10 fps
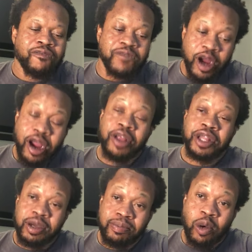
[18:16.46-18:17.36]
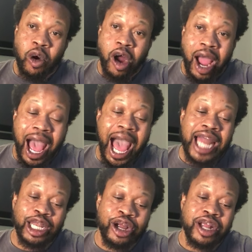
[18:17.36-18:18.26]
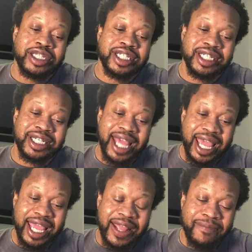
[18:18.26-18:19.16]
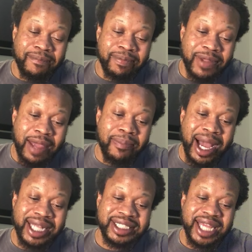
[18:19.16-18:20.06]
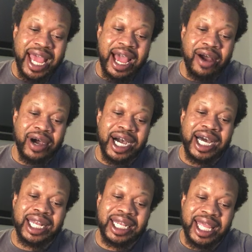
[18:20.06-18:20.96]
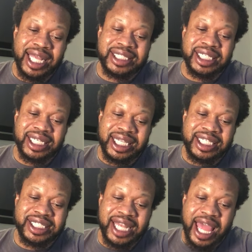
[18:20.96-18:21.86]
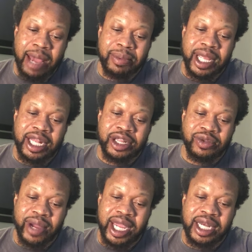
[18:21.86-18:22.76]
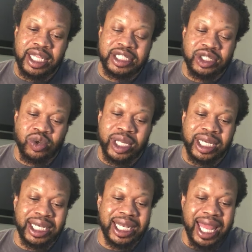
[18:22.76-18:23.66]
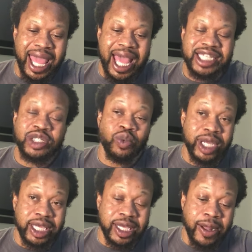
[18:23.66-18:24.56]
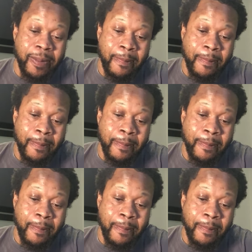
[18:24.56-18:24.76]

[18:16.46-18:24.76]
Furthermore, I learned today that my child allegedly slapped and threatened a student last week.